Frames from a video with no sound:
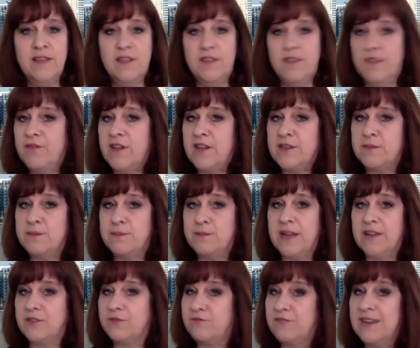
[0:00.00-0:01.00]
the investment
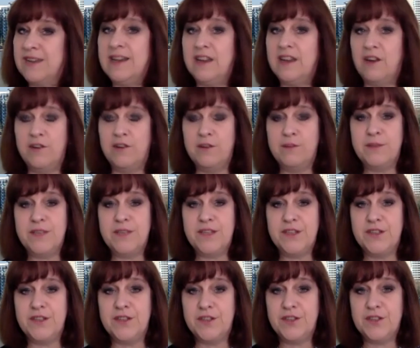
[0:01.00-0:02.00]
banks really are in a
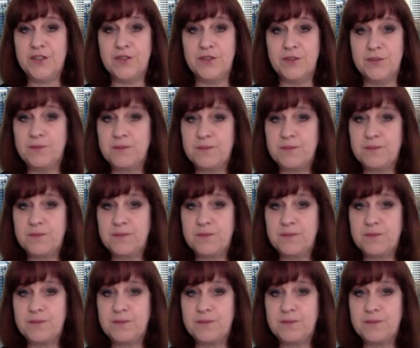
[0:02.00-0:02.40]
position to do.